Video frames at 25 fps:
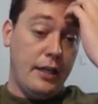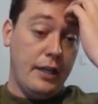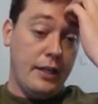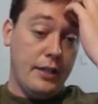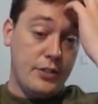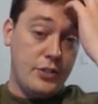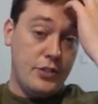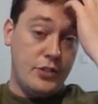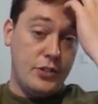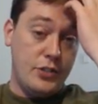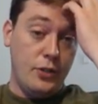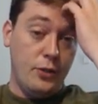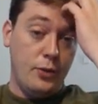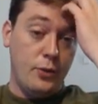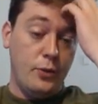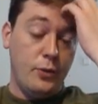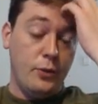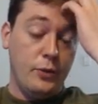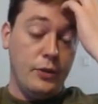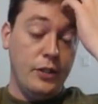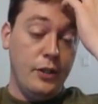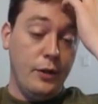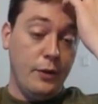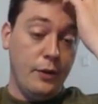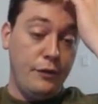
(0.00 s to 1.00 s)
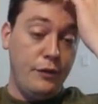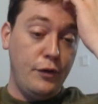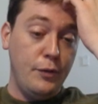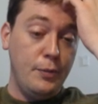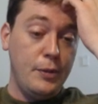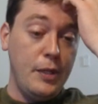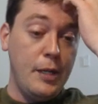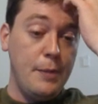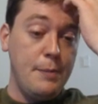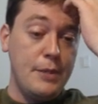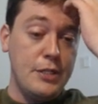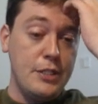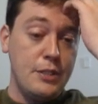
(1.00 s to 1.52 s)
So if you
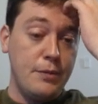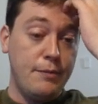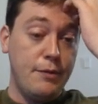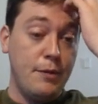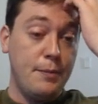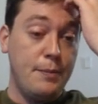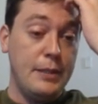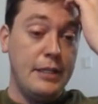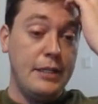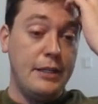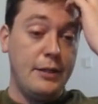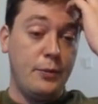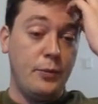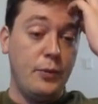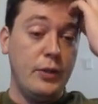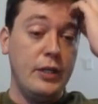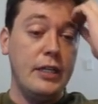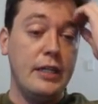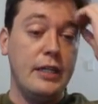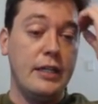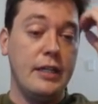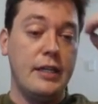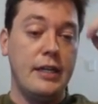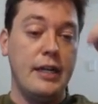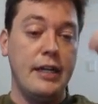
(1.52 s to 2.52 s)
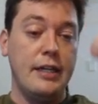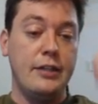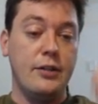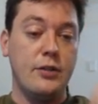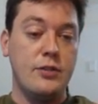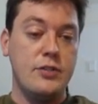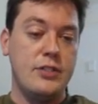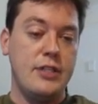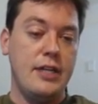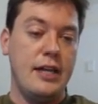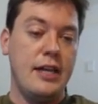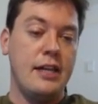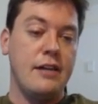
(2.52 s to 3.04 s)
play bishop to b3 and the knight
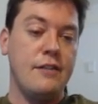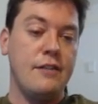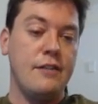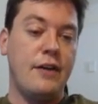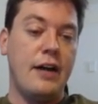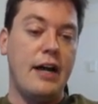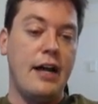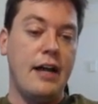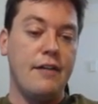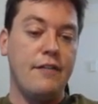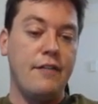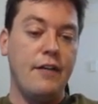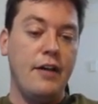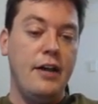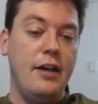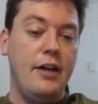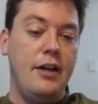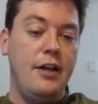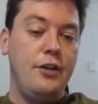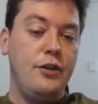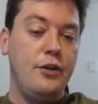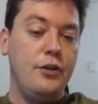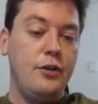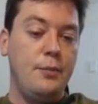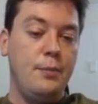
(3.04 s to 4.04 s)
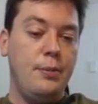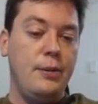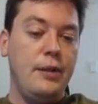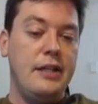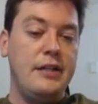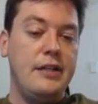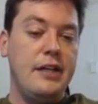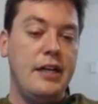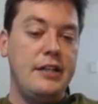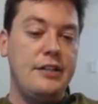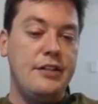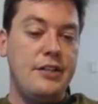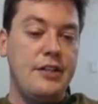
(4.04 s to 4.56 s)
goes to a5, you can play
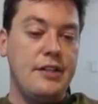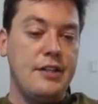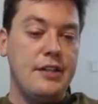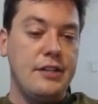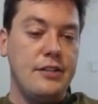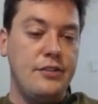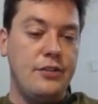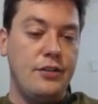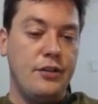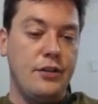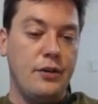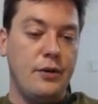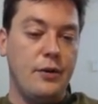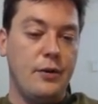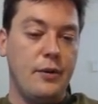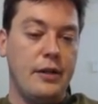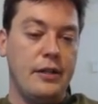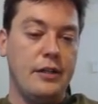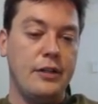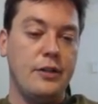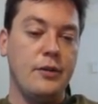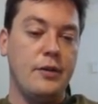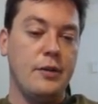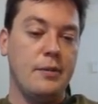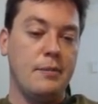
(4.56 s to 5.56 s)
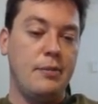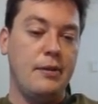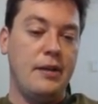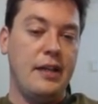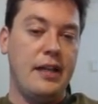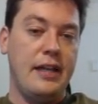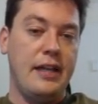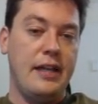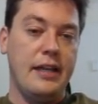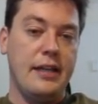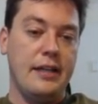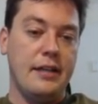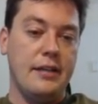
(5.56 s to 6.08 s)
knight to e2, and you can
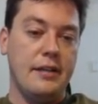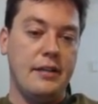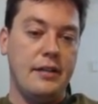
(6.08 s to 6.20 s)
play,